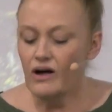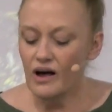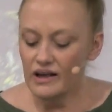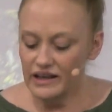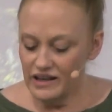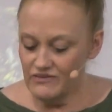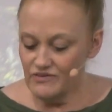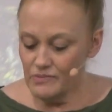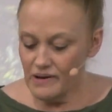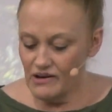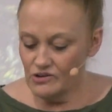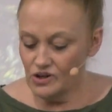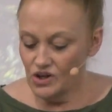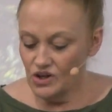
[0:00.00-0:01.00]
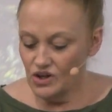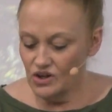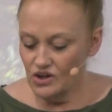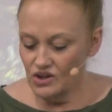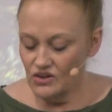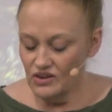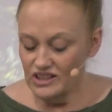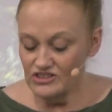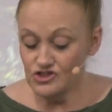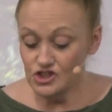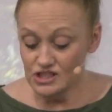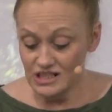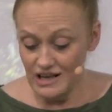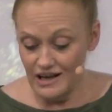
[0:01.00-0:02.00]
I gave up alcohol in
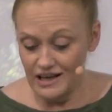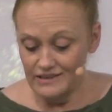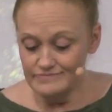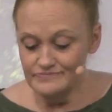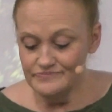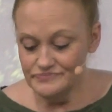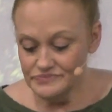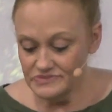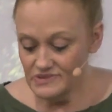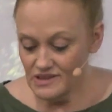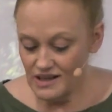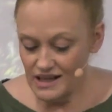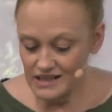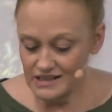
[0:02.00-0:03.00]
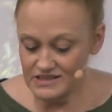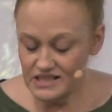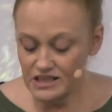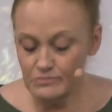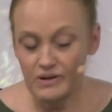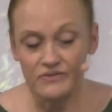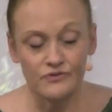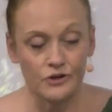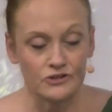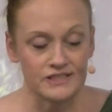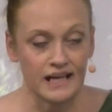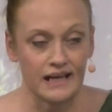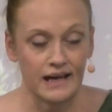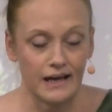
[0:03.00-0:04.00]
July and attended my
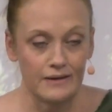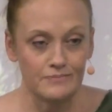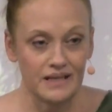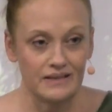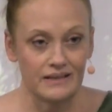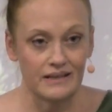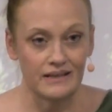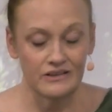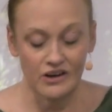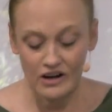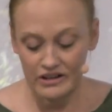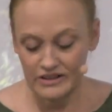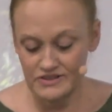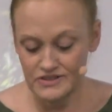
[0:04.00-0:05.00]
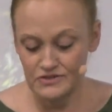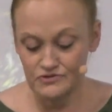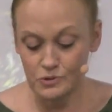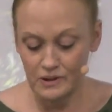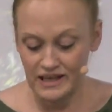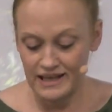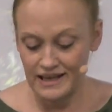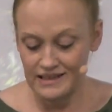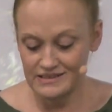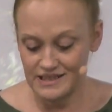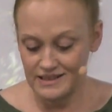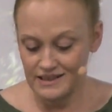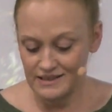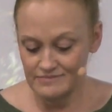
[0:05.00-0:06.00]
first AA meeting in August of
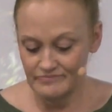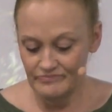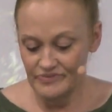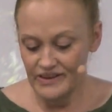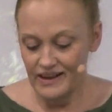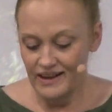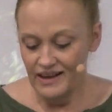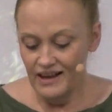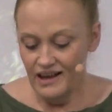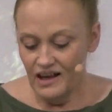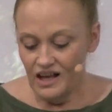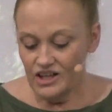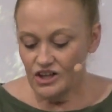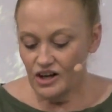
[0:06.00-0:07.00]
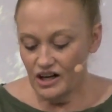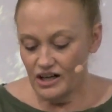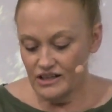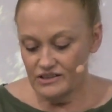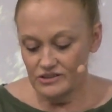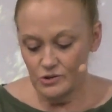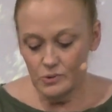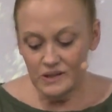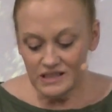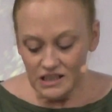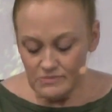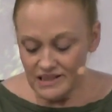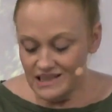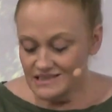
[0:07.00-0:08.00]
2018. God
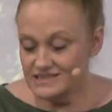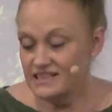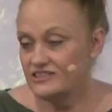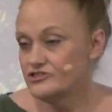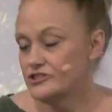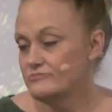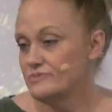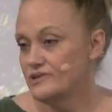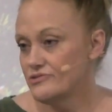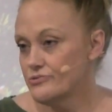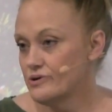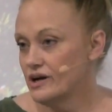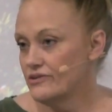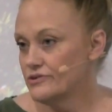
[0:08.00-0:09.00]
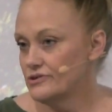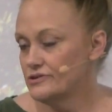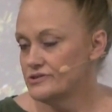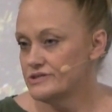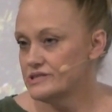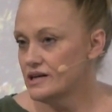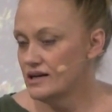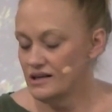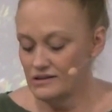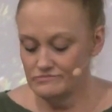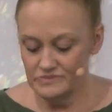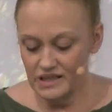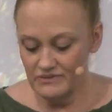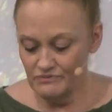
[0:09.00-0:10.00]
quickly began teaching me through others,
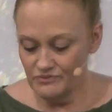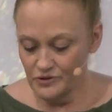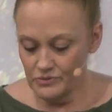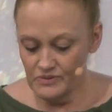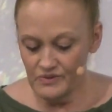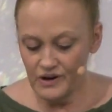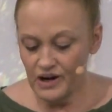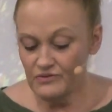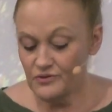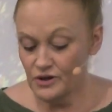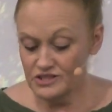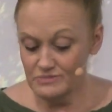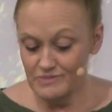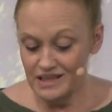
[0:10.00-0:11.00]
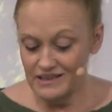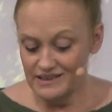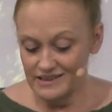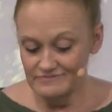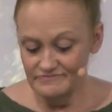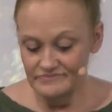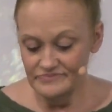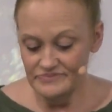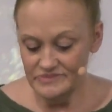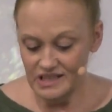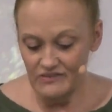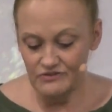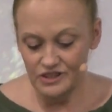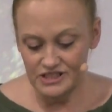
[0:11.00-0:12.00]
even from the very first meeting,
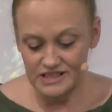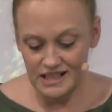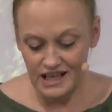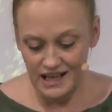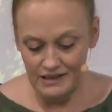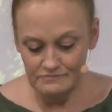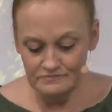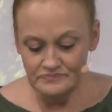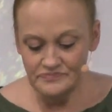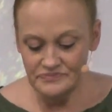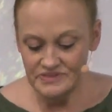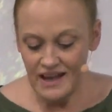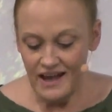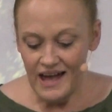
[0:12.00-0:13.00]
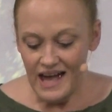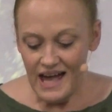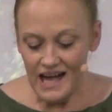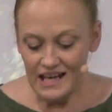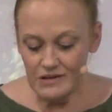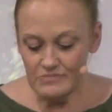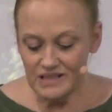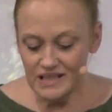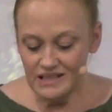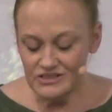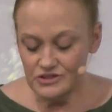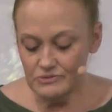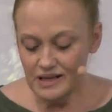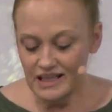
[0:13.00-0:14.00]
every day. And I
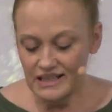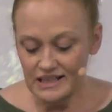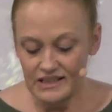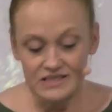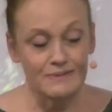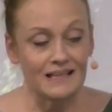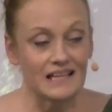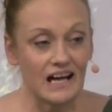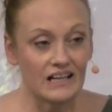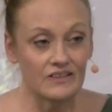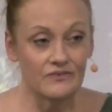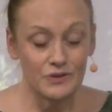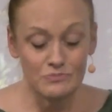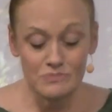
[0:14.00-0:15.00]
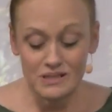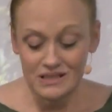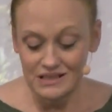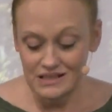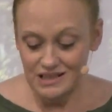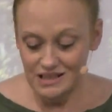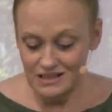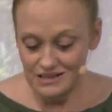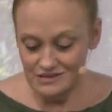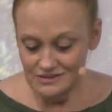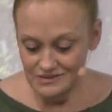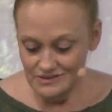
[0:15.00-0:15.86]
began to recognize my lack of humility